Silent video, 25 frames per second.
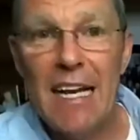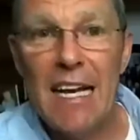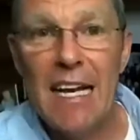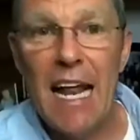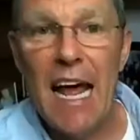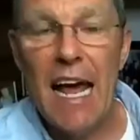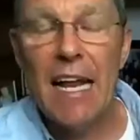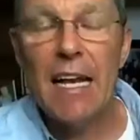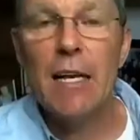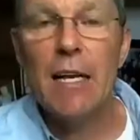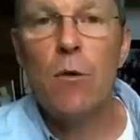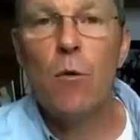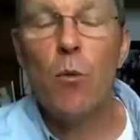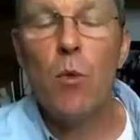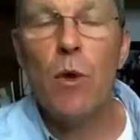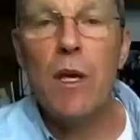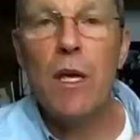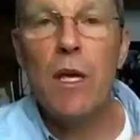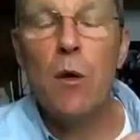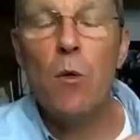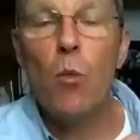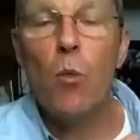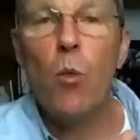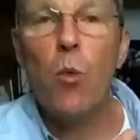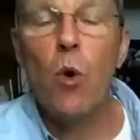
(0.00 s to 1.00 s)
and
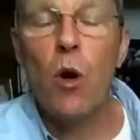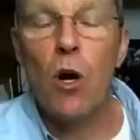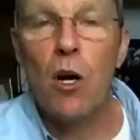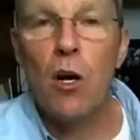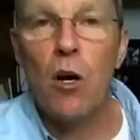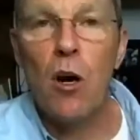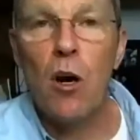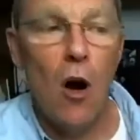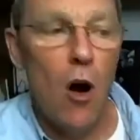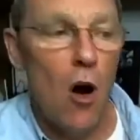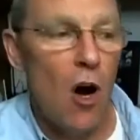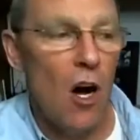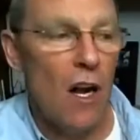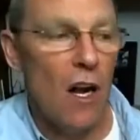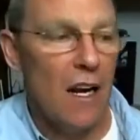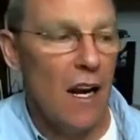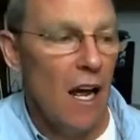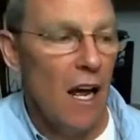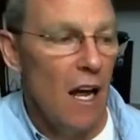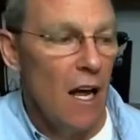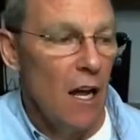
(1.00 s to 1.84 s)
we work on